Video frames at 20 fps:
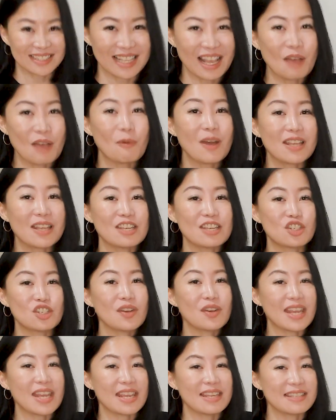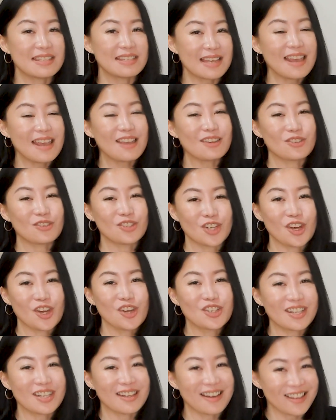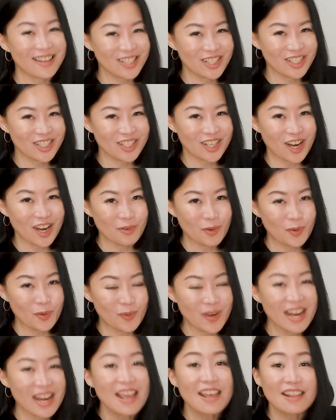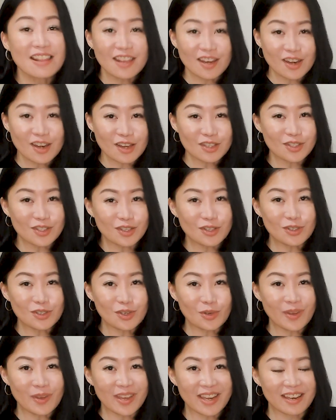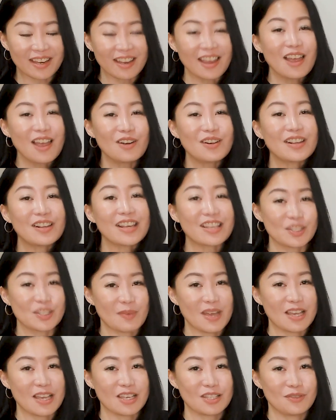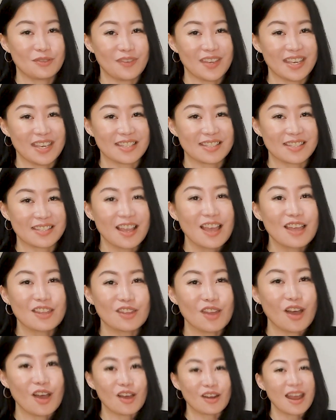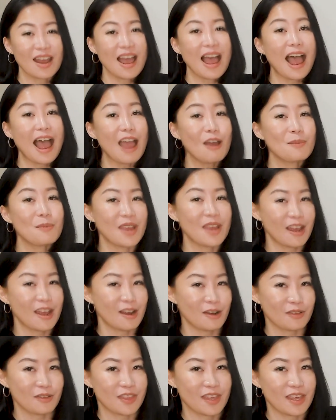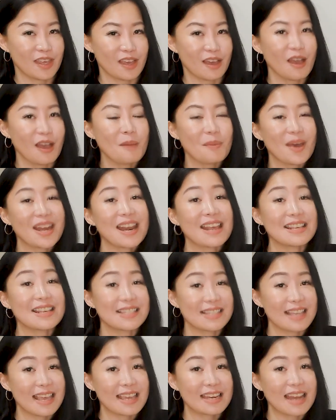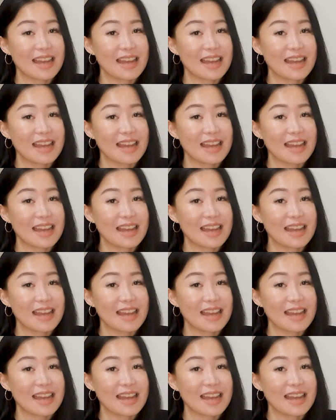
What did you intend to change last January that you're still doing? Look at specifics. Not, I will be healthier, but I said